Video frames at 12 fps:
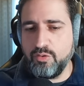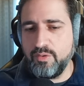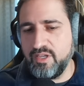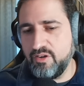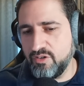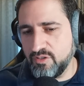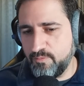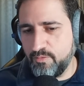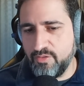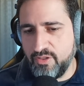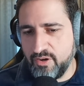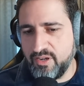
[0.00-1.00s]
they're doing here is,
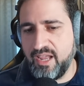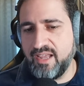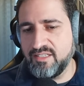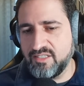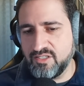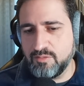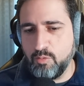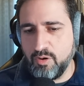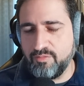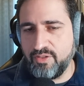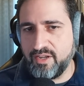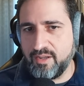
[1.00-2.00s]
for their case, it's
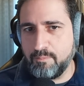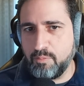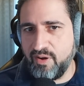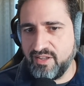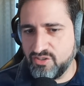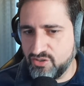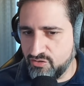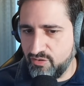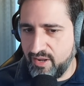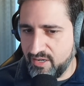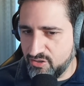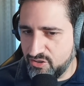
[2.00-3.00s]
more of like a press
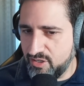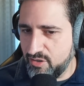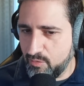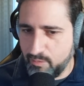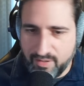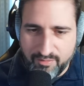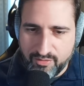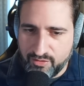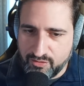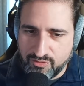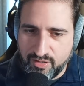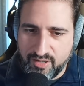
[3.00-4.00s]
strategy or whatever
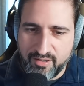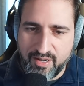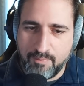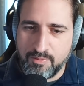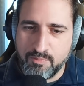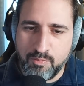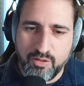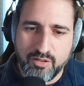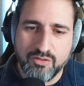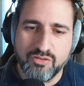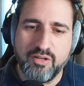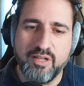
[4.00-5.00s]
they're trying to accomplish,
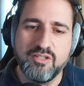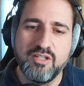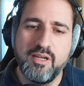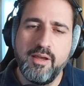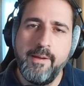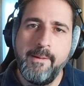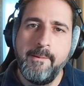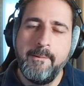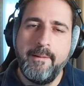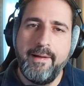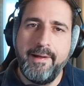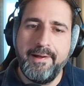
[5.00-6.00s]
political strategy.
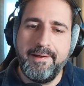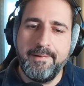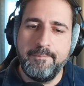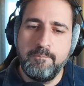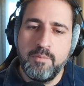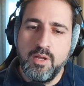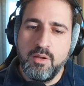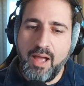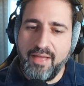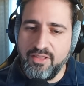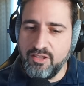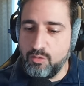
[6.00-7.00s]
I
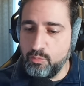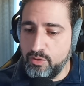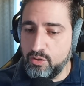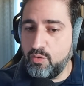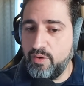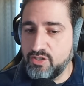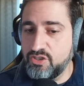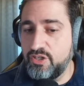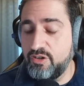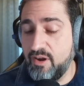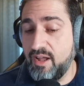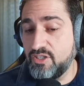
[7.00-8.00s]
think the real question
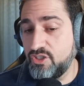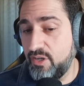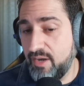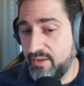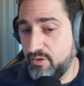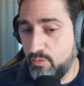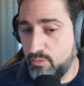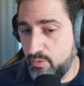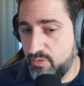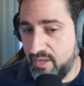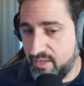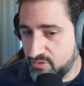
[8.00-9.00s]
here, Asha, and I don't
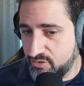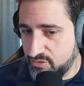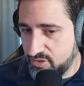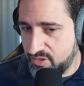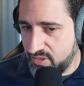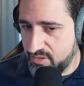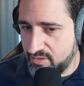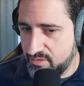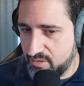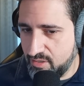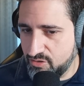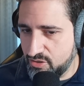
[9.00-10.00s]
know the answer to
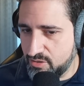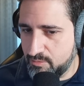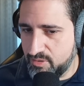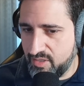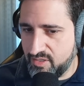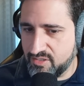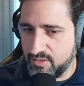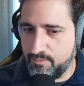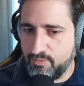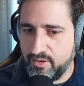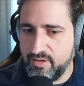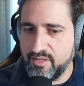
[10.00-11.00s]
this, I'll just say this up
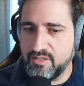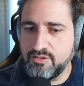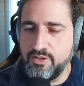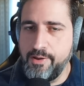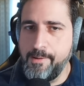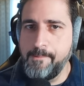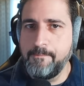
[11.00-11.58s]
front, is